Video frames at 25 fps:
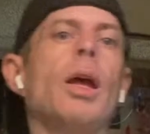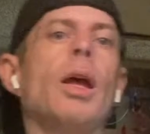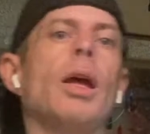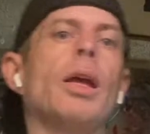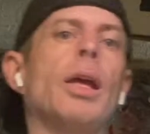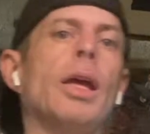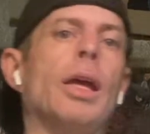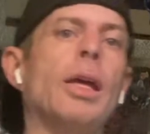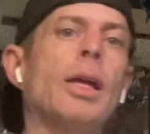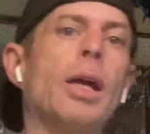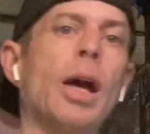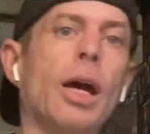
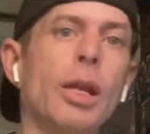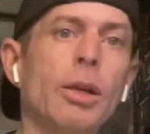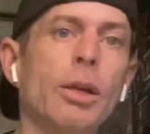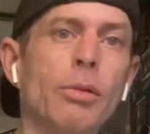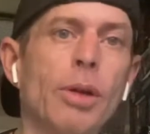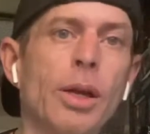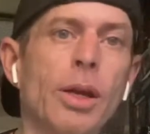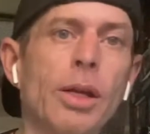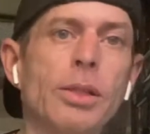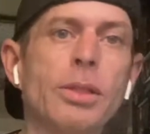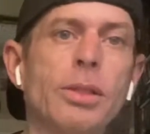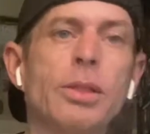It got
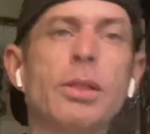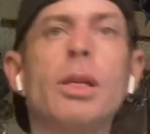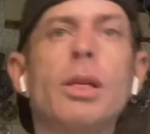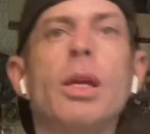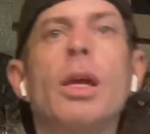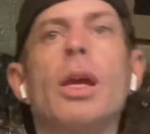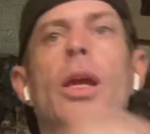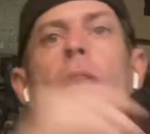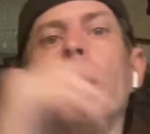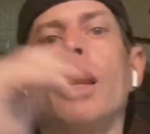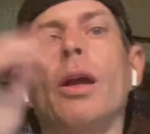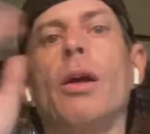erased.
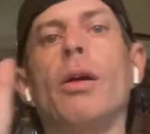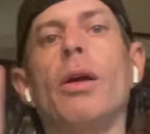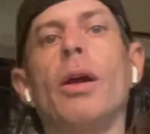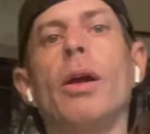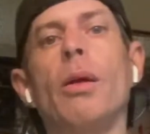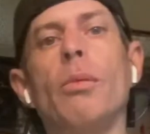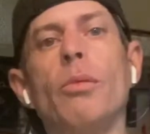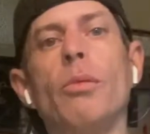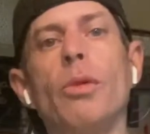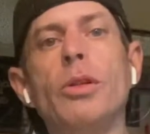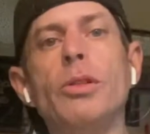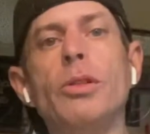Here I
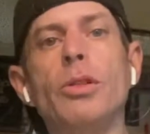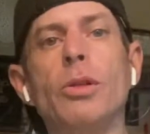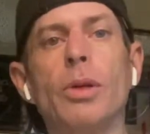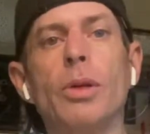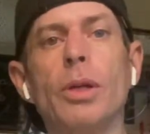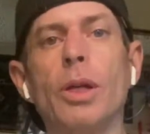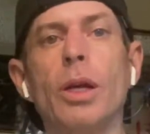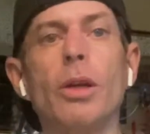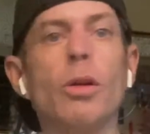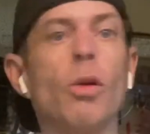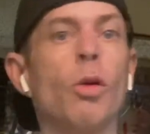am redoing it,